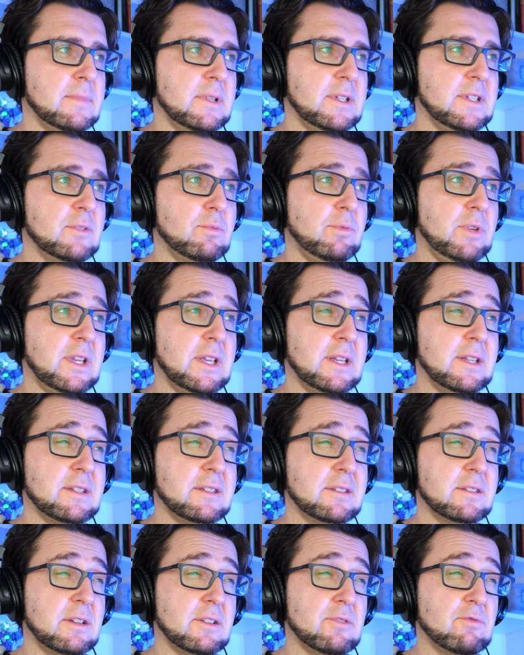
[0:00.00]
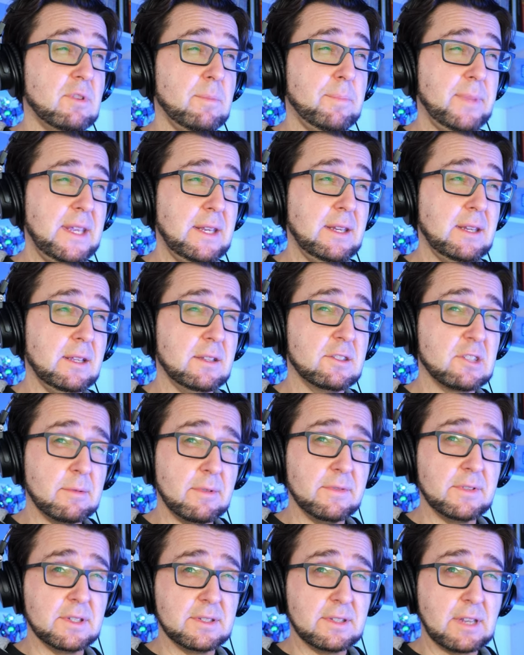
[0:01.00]
is we can start repeating
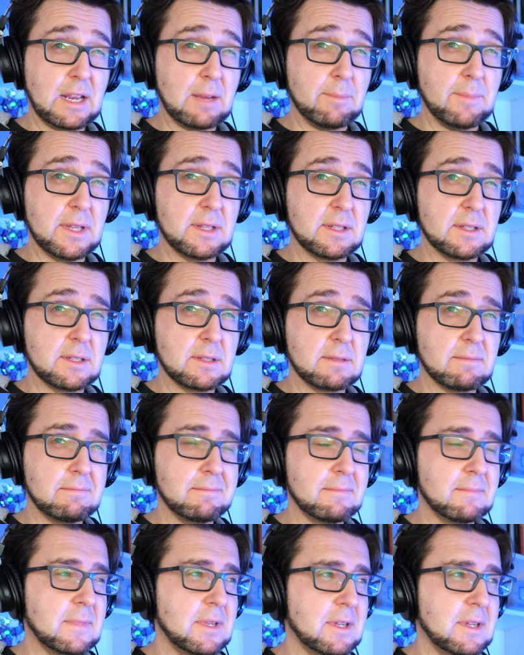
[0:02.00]
some of the segments.